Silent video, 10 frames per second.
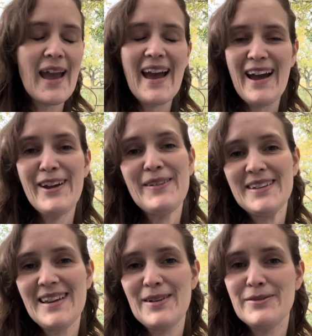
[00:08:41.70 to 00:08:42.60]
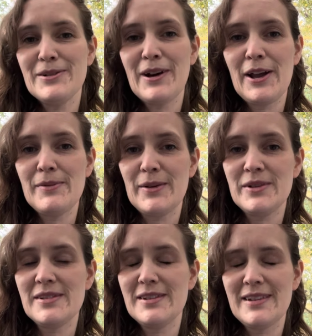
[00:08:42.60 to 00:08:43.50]
I hope that's helpful. I hope that
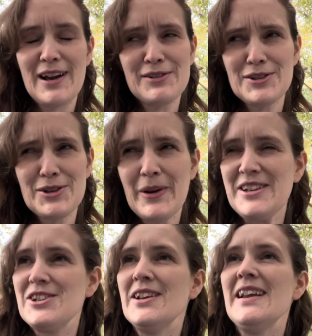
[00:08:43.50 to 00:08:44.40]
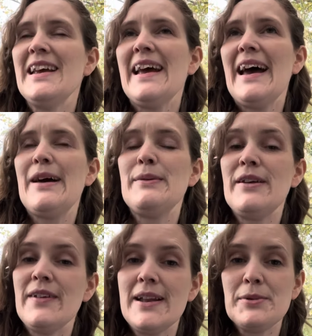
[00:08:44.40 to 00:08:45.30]
answered your question.
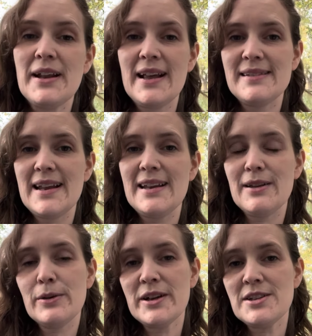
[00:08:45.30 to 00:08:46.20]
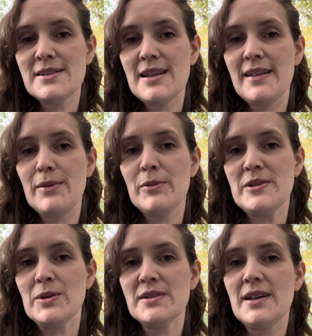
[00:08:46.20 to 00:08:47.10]
If anyone has any other questions that they want me
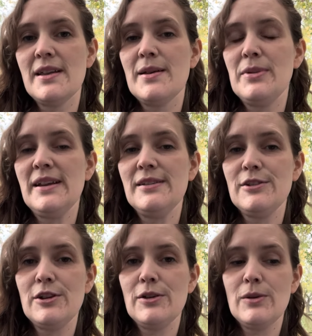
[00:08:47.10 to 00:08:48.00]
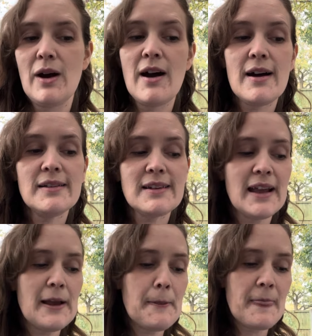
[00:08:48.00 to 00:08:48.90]
to answer, then please do ask.
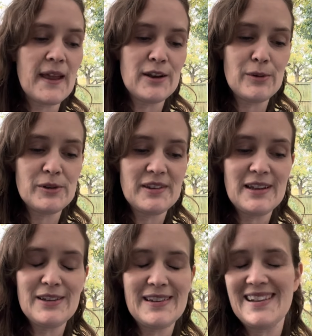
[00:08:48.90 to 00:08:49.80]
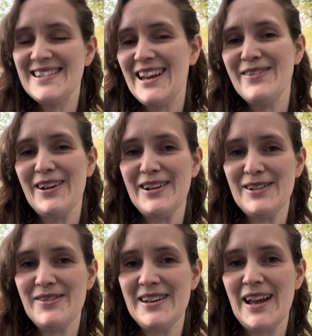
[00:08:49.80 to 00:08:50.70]
And I will see you Saturday for
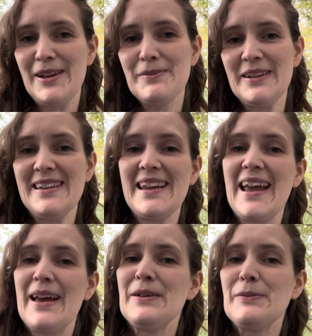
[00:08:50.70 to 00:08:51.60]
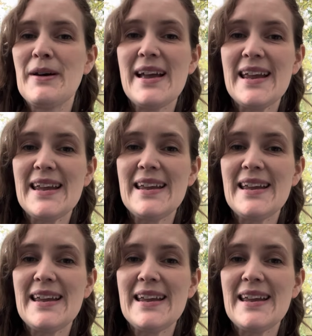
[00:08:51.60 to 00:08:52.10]
another video. But take care. Bye.